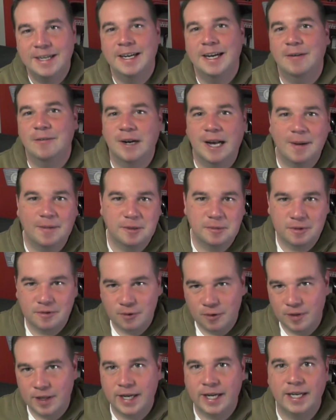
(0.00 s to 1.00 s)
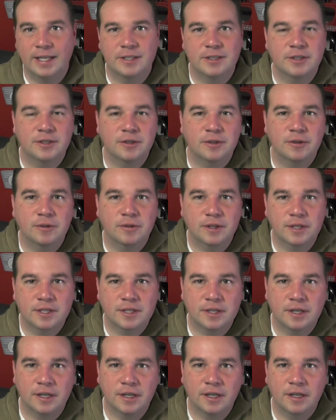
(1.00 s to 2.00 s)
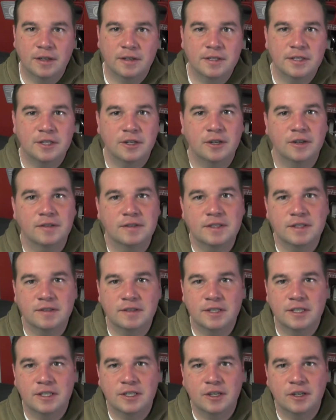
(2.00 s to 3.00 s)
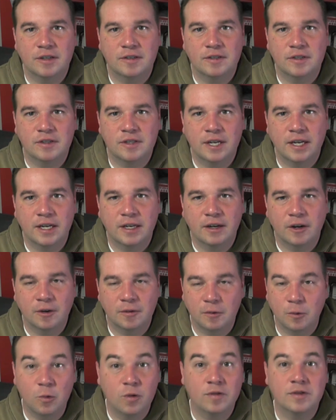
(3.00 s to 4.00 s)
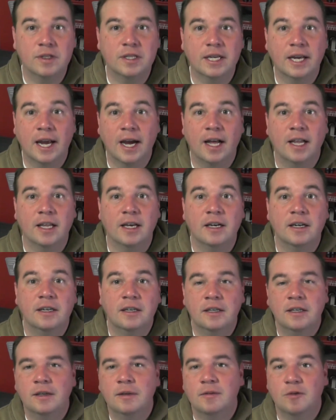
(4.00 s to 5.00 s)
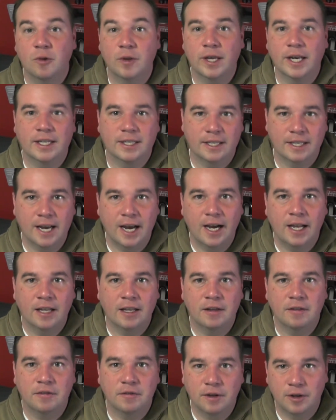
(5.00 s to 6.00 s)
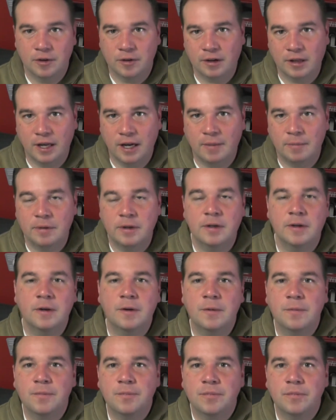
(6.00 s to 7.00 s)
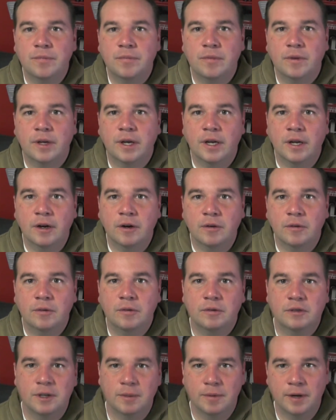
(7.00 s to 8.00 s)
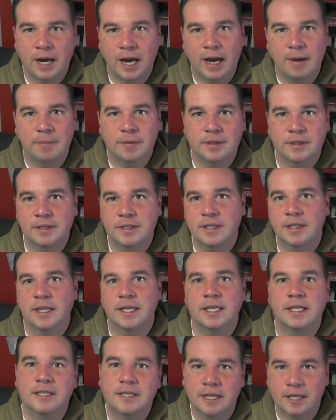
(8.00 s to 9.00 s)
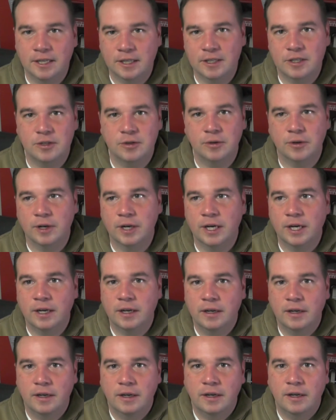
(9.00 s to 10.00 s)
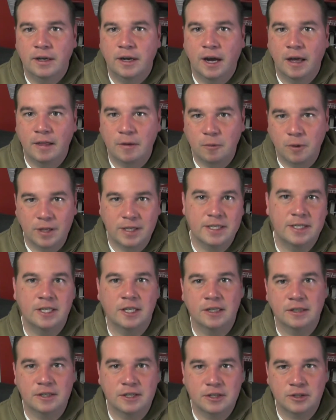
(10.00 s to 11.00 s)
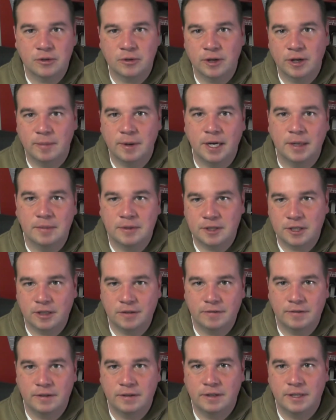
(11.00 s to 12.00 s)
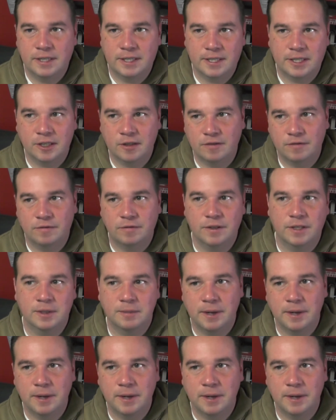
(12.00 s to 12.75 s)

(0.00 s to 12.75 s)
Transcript: and what happens before they get to this uh, the song of song of Susannah or the Wolves of the Calla. Before they get to Calla, thunderclap, you know something happens, and then he's telling a story, and then while he's telling the story about himself, himself in the